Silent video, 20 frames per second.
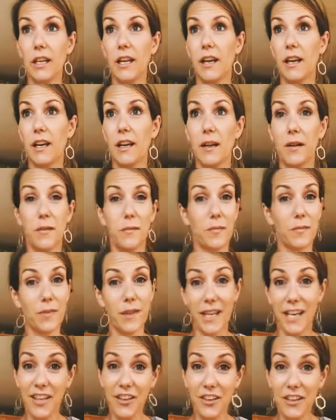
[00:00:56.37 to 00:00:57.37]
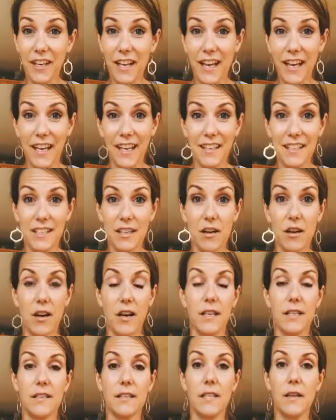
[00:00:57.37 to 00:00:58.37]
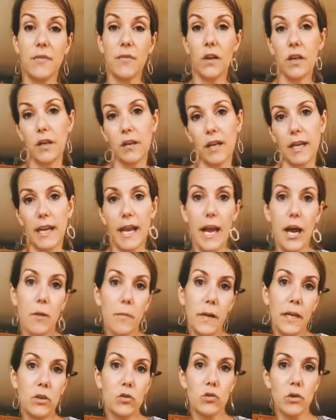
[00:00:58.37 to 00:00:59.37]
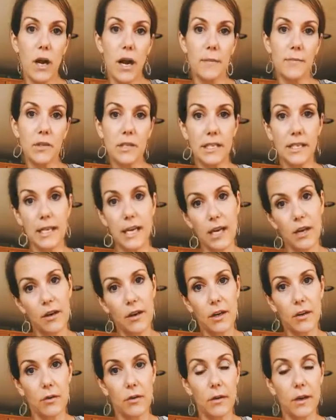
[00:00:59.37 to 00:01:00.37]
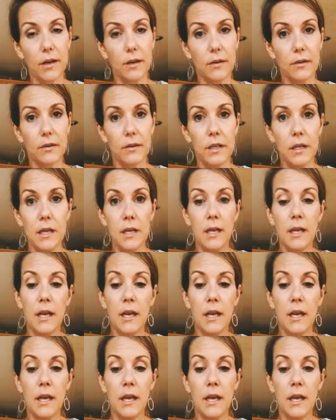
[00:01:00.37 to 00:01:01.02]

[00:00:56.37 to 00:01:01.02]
the internet on different, like how many drops to carrier oil.